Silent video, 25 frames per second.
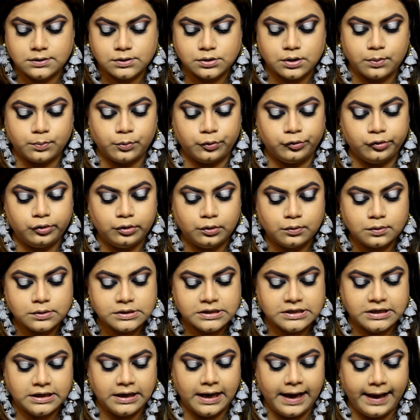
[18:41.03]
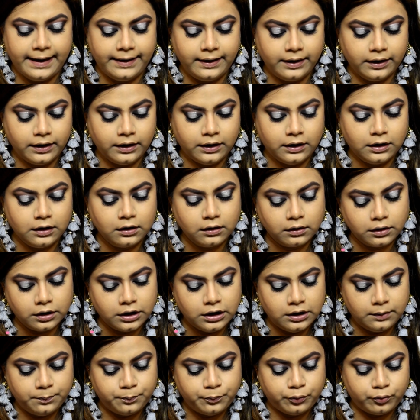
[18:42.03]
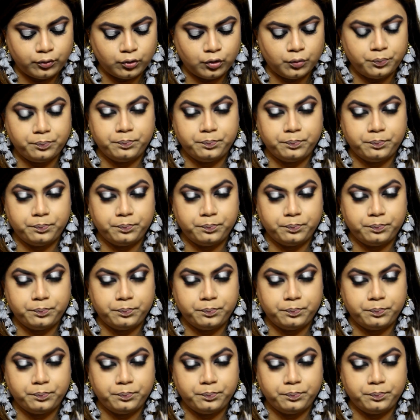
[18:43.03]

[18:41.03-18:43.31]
so I'm going to use the LA Girl Pro